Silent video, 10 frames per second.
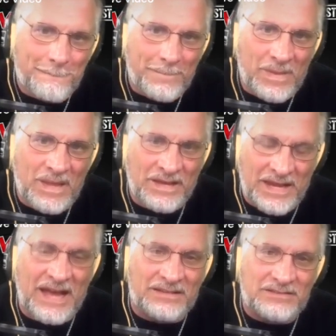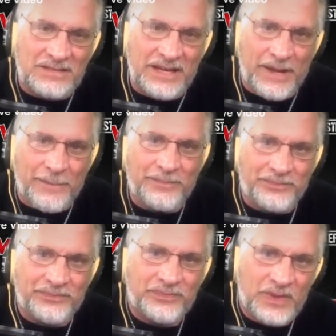know, it's it's yes. such a, yeah. it's
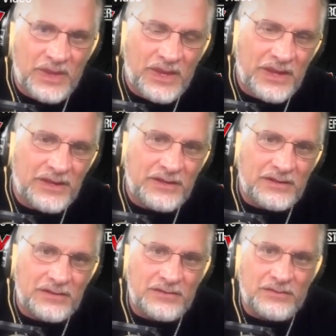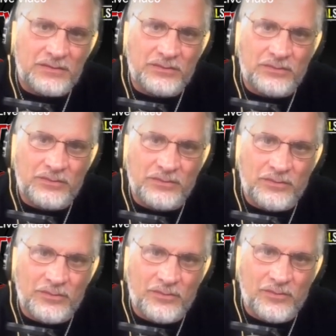a it's a rare mentality to have,
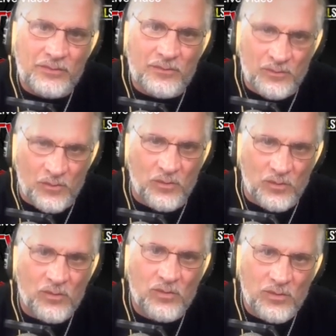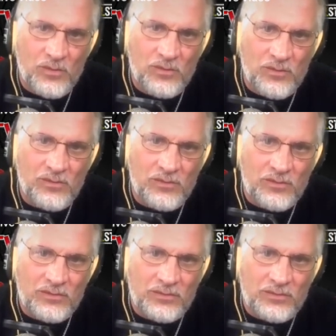you know, and to see people who have that